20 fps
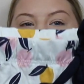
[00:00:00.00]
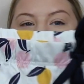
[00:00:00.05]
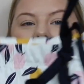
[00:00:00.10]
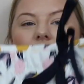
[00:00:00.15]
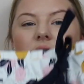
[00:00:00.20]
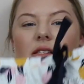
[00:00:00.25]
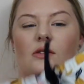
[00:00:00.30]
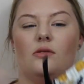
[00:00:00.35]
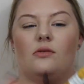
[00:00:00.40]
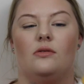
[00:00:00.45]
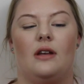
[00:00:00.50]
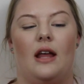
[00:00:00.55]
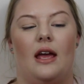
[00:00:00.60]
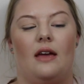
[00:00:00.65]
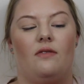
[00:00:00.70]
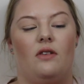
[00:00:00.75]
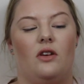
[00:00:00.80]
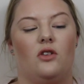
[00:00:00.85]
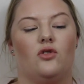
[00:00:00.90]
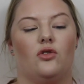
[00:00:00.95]
like this little
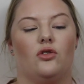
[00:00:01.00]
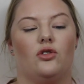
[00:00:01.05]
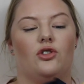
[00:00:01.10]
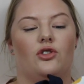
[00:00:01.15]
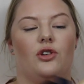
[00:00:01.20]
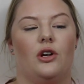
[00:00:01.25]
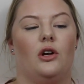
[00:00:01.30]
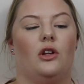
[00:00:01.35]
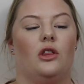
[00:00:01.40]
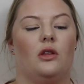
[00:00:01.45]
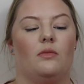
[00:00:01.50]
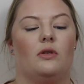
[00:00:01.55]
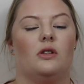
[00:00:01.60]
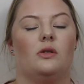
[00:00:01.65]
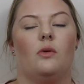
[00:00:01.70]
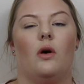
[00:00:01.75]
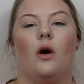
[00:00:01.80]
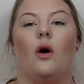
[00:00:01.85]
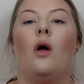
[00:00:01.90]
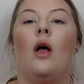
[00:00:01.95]
navy drawstring on them as
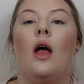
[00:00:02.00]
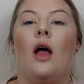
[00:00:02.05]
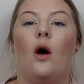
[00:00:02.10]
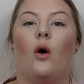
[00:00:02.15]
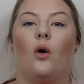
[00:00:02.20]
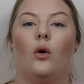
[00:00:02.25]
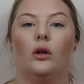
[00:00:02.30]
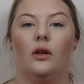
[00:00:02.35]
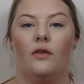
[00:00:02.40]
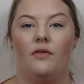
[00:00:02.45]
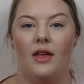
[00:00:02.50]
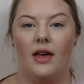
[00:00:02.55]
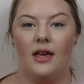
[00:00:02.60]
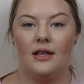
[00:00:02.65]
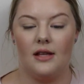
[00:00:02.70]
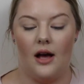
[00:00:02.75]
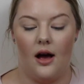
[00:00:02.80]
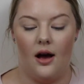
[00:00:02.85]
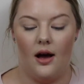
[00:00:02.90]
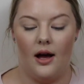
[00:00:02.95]
well. All of
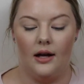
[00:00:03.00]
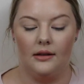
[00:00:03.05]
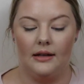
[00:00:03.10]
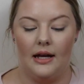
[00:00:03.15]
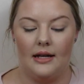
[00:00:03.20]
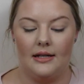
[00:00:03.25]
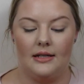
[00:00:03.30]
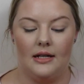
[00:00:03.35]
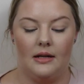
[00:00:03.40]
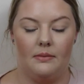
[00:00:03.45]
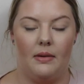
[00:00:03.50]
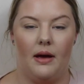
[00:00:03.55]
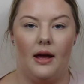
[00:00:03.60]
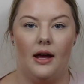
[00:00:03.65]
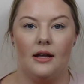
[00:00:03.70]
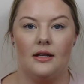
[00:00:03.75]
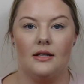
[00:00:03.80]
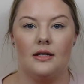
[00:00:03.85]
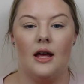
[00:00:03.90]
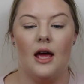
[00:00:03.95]
these are elastic
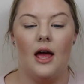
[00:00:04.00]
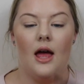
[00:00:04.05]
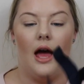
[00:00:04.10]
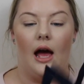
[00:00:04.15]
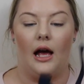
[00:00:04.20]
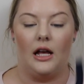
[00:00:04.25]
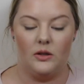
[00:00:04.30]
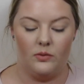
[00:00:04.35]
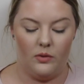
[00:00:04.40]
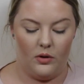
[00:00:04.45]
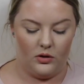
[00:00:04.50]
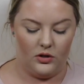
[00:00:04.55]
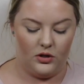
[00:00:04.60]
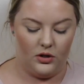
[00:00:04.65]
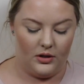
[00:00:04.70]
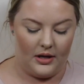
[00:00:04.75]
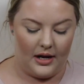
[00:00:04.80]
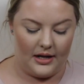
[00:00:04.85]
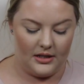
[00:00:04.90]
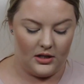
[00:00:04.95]
band as well,
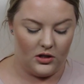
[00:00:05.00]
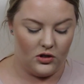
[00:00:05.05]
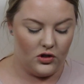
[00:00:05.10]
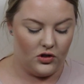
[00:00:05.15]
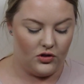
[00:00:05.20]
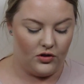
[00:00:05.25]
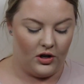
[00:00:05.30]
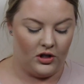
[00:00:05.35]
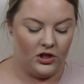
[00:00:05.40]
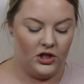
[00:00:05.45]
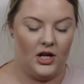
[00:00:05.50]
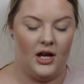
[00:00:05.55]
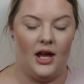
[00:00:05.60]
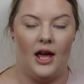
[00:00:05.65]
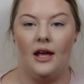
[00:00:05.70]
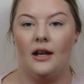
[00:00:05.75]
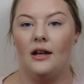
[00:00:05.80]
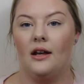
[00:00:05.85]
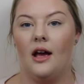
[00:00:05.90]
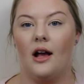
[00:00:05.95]
so nice and stretchy
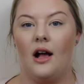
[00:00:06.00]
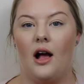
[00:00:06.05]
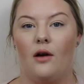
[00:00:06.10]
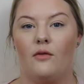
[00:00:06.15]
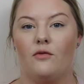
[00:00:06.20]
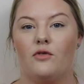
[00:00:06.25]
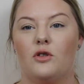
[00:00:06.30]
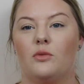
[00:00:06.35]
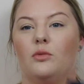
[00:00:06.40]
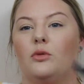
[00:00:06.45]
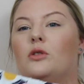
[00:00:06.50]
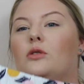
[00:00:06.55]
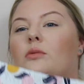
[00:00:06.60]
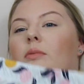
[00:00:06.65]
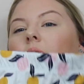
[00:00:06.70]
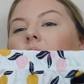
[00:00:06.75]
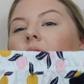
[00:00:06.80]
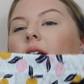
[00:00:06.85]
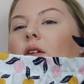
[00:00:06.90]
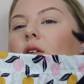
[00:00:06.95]
and comfortable.
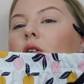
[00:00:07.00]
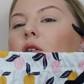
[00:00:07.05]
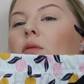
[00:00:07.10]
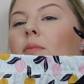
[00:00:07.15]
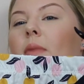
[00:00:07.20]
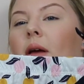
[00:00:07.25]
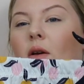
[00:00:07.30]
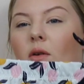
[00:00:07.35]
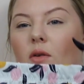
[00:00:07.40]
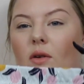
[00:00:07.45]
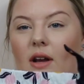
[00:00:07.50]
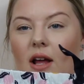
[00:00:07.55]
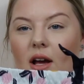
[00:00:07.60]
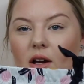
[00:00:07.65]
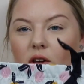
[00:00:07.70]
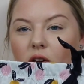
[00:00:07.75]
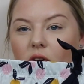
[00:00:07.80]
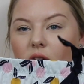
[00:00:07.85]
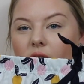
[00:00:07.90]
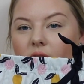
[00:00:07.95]
But oh my god, how
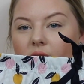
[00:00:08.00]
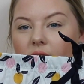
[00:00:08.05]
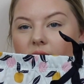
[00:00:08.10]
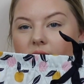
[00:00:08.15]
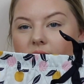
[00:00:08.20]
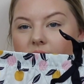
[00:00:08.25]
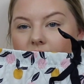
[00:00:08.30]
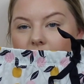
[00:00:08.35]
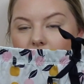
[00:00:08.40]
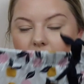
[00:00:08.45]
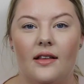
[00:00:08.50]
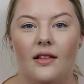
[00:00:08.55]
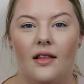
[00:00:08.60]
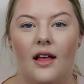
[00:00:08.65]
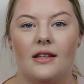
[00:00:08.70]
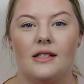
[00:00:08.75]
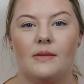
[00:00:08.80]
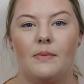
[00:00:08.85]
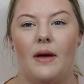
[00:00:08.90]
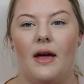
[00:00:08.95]
cute are these? And the
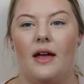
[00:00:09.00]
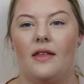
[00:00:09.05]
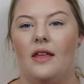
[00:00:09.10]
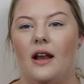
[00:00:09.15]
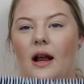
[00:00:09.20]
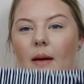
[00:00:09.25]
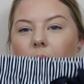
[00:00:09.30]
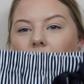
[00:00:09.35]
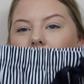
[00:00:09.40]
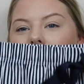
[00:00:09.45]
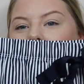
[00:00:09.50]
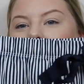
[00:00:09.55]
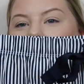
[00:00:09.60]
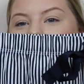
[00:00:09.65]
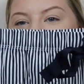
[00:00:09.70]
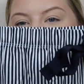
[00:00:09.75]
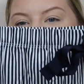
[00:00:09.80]
last pair that I picked up